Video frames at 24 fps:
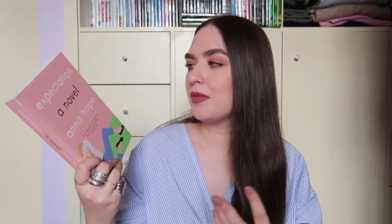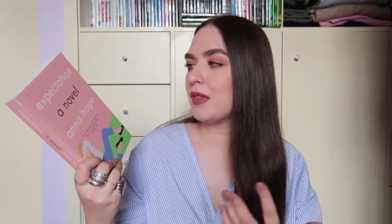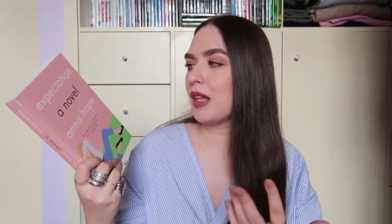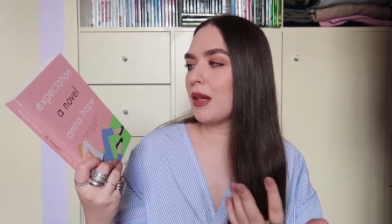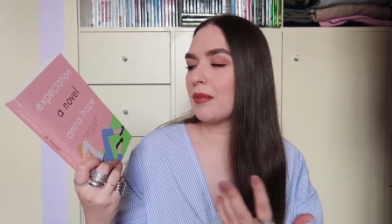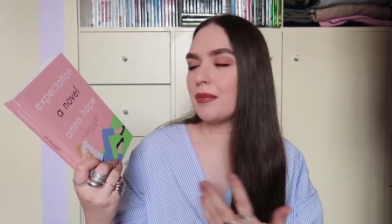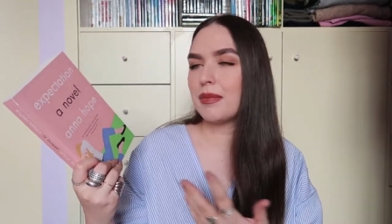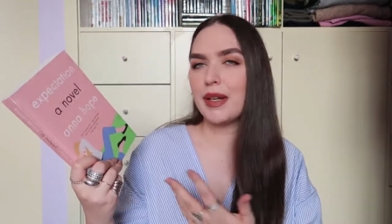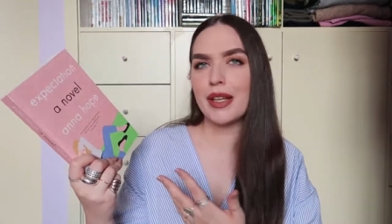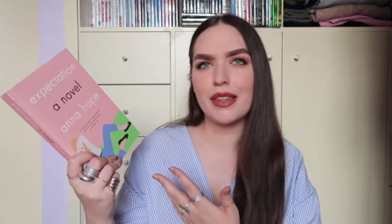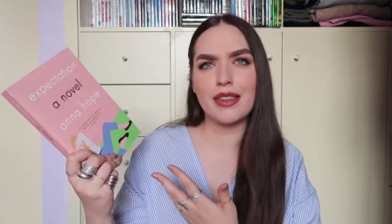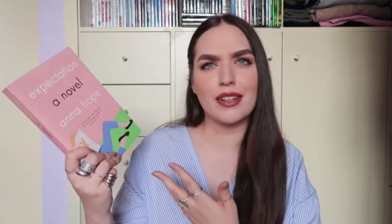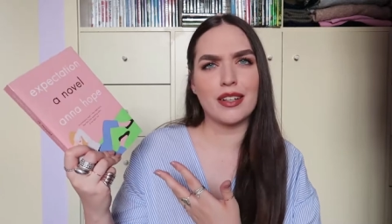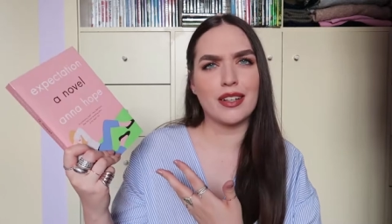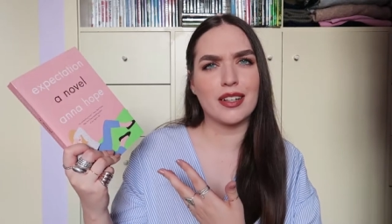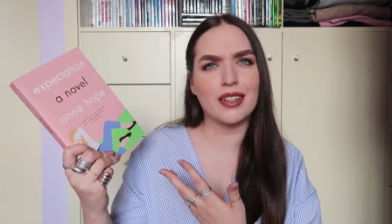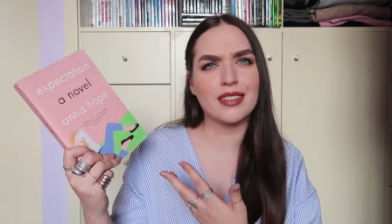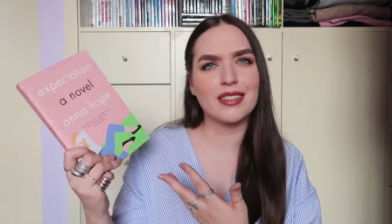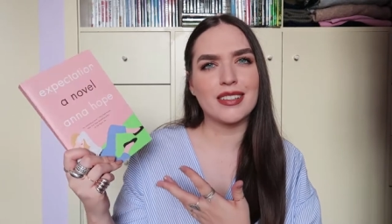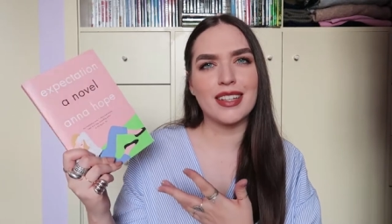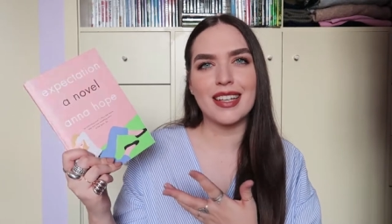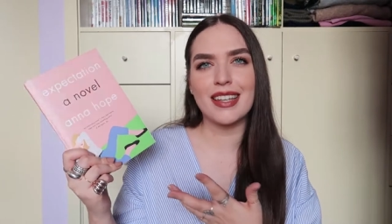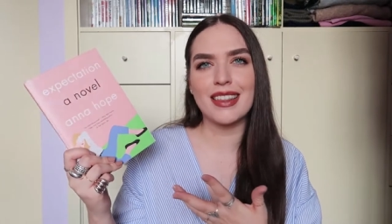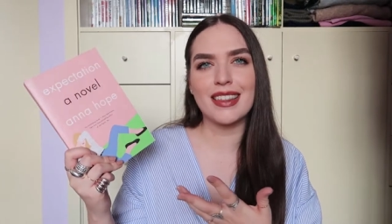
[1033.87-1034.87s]
a mother
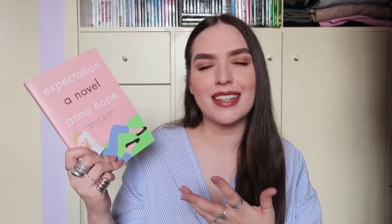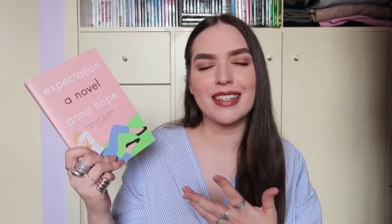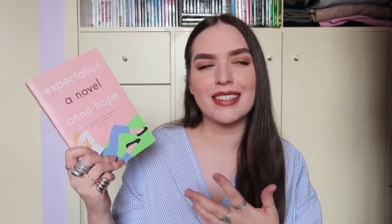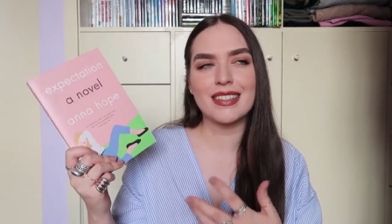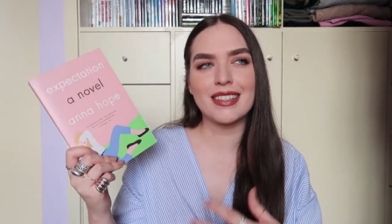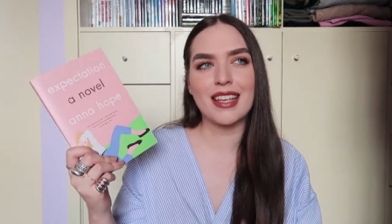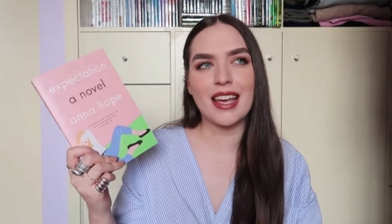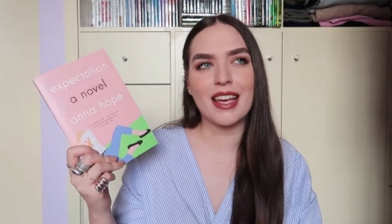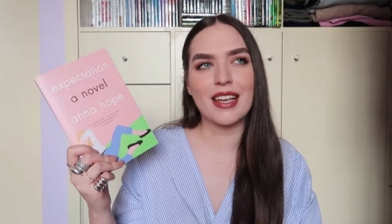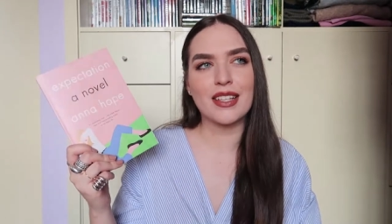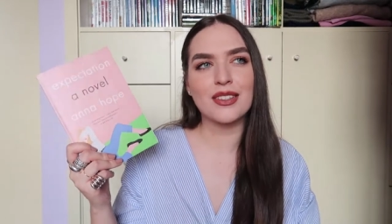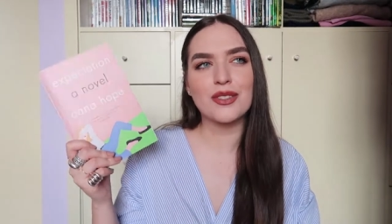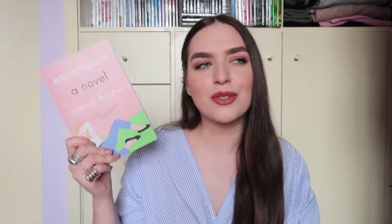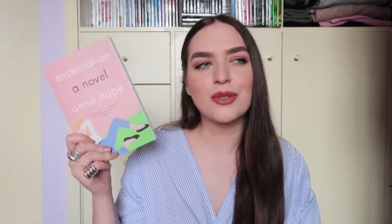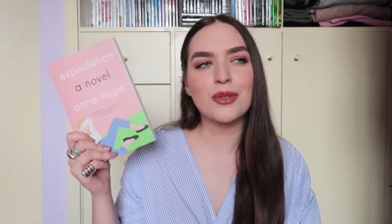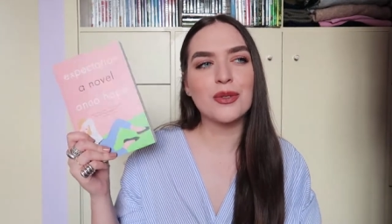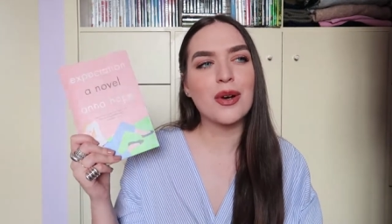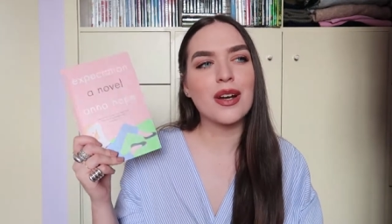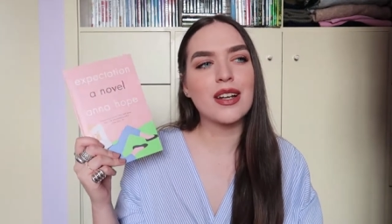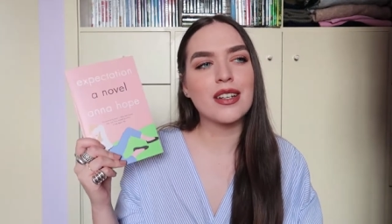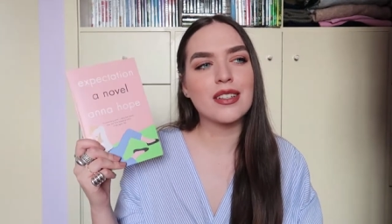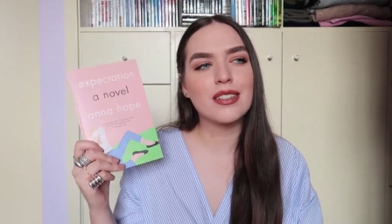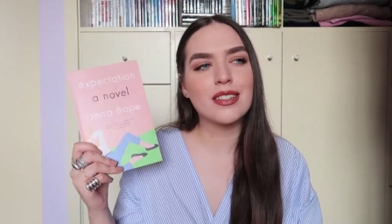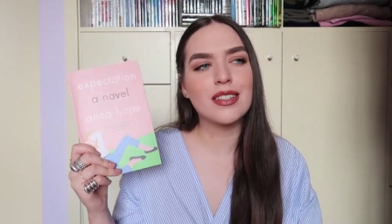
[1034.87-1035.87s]
in this case.
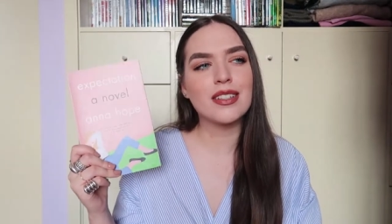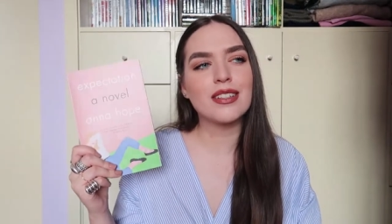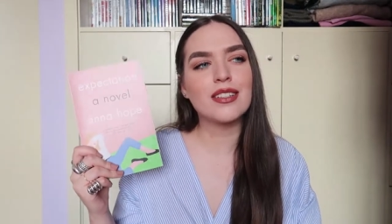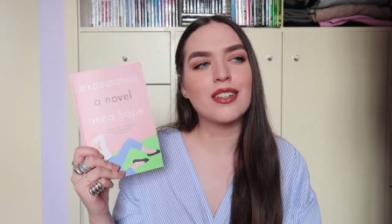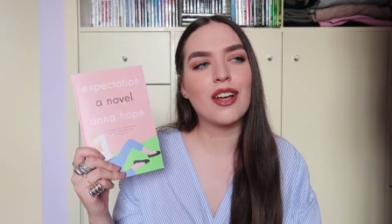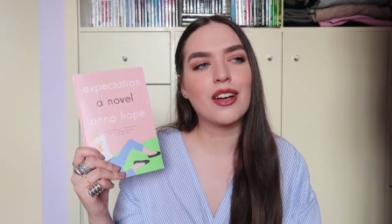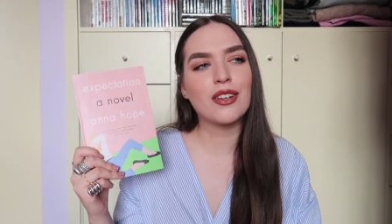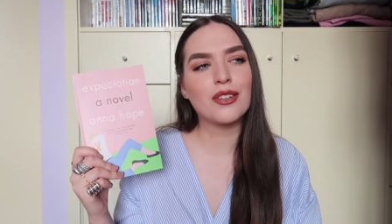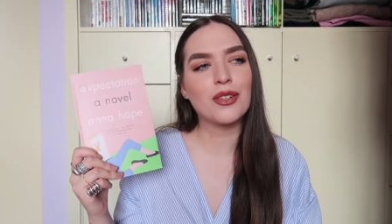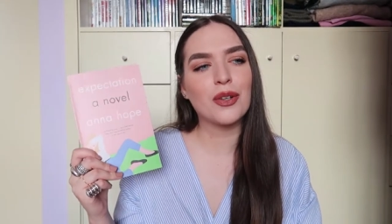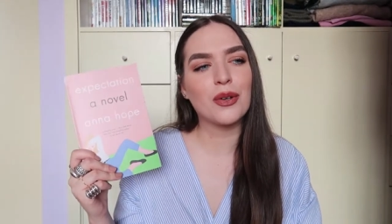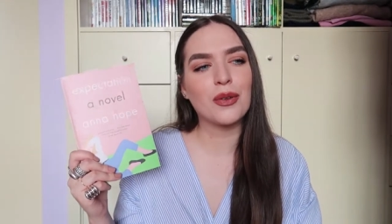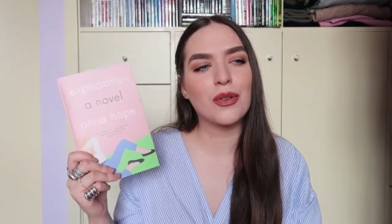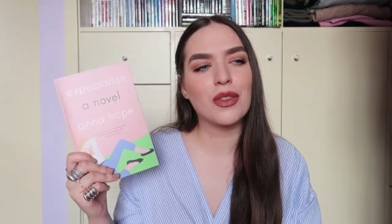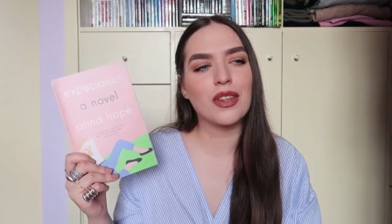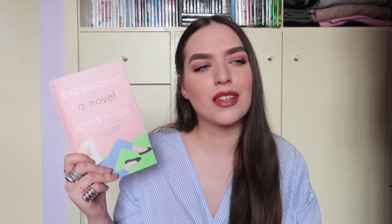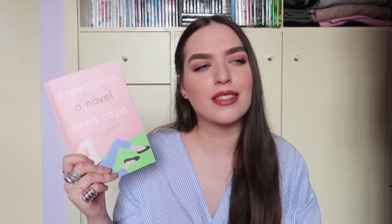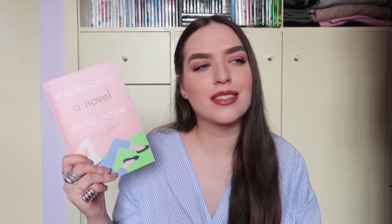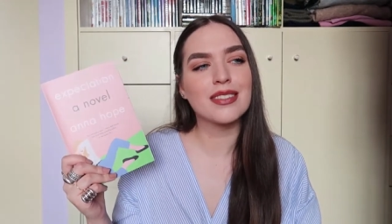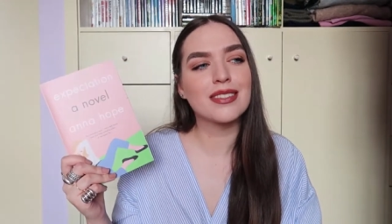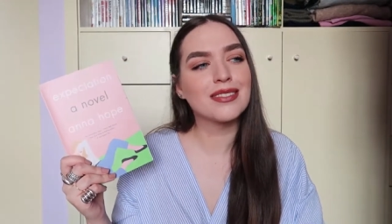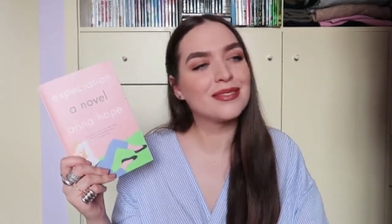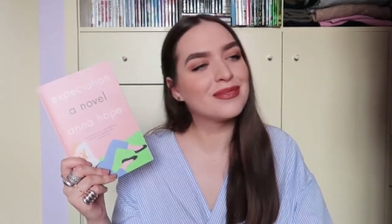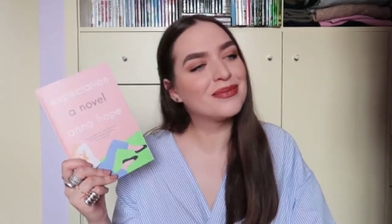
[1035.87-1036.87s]
Oh, I did not know
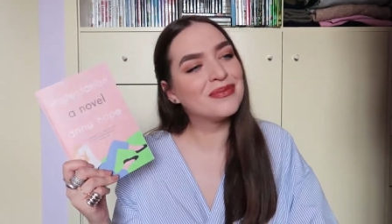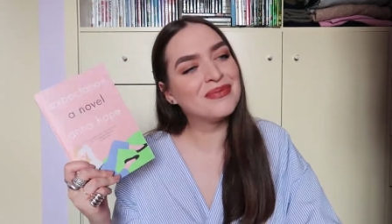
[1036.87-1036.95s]
this.